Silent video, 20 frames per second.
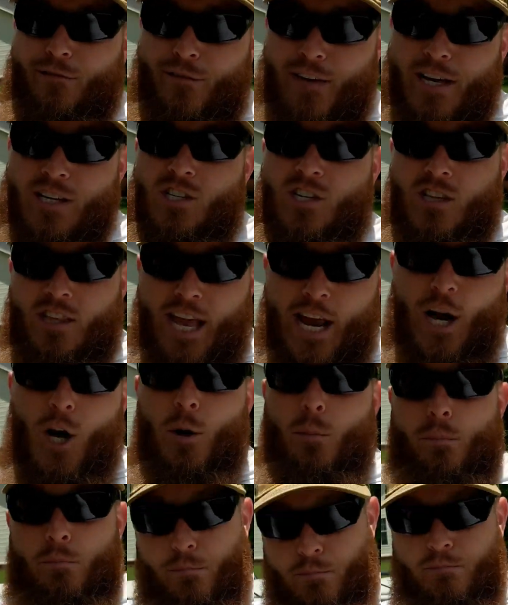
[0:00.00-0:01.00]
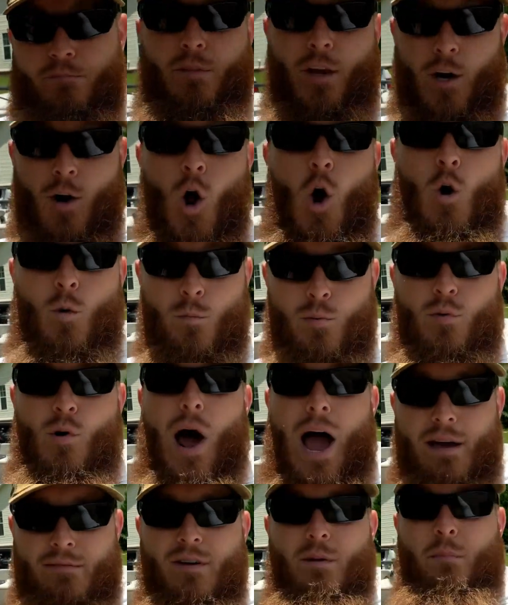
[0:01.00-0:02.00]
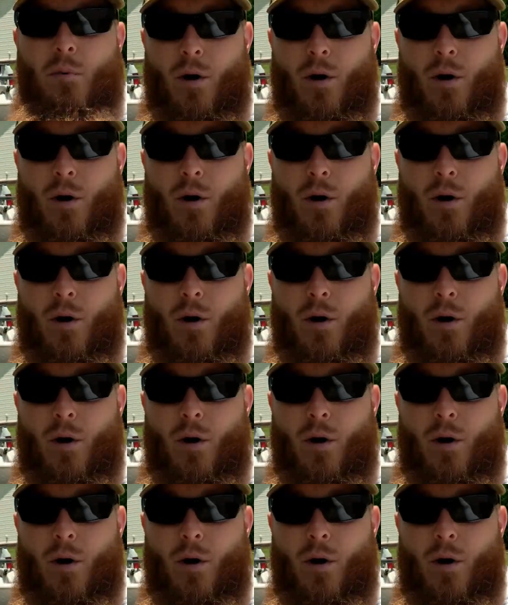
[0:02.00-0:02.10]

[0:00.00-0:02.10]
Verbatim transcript: fish their their own private